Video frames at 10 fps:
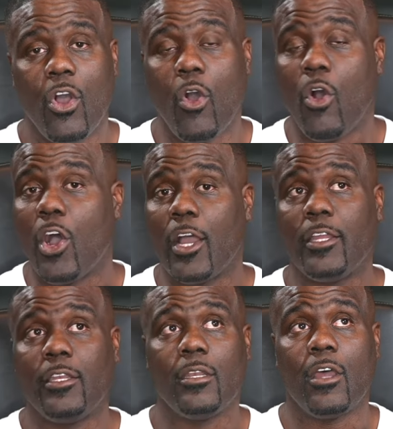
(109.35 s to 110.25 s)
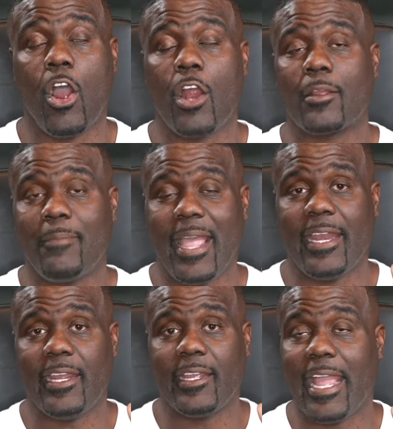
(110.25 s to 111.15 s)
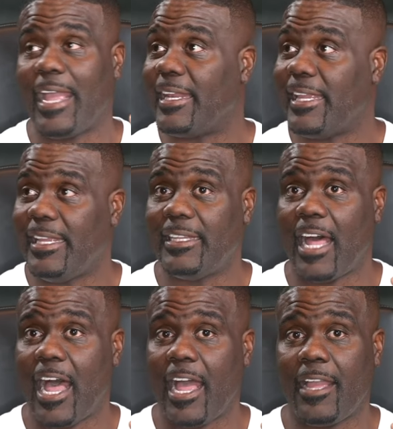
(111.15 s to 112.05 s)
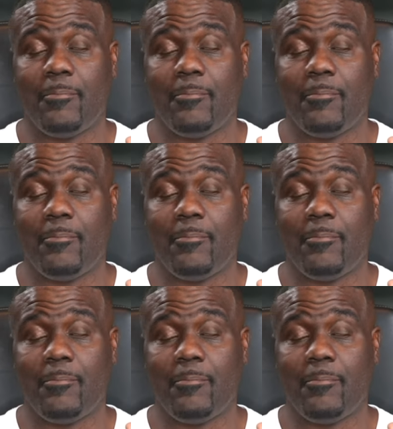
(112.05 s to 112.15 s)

on Arch Manning and Eli